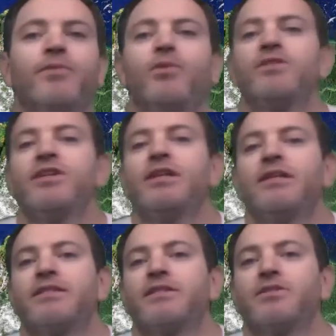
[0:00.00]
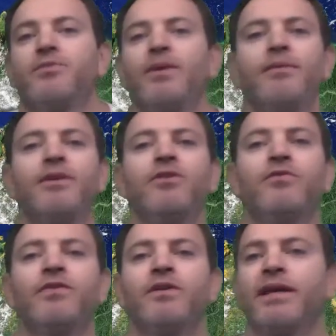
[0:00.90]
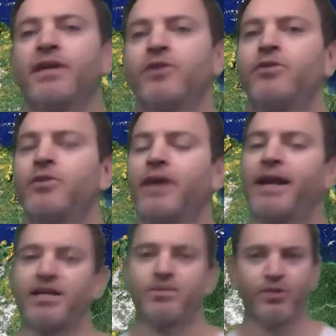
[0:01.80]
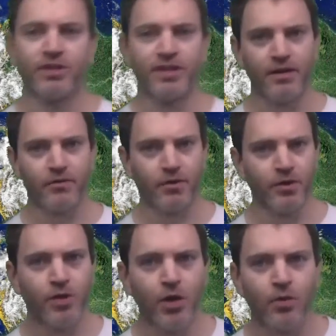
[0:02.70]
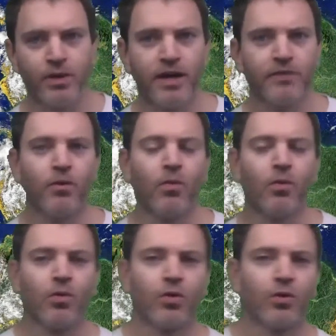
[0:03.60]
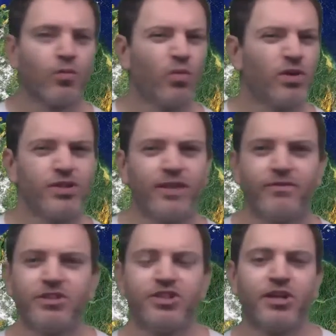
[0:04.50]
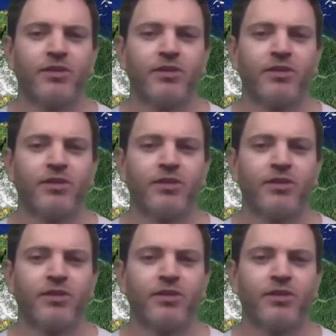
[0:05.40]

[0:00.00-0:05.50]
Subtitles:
Who's going to listen to you? Maybe you don't feel like you're an expert enough, or you know enough, or what you have to share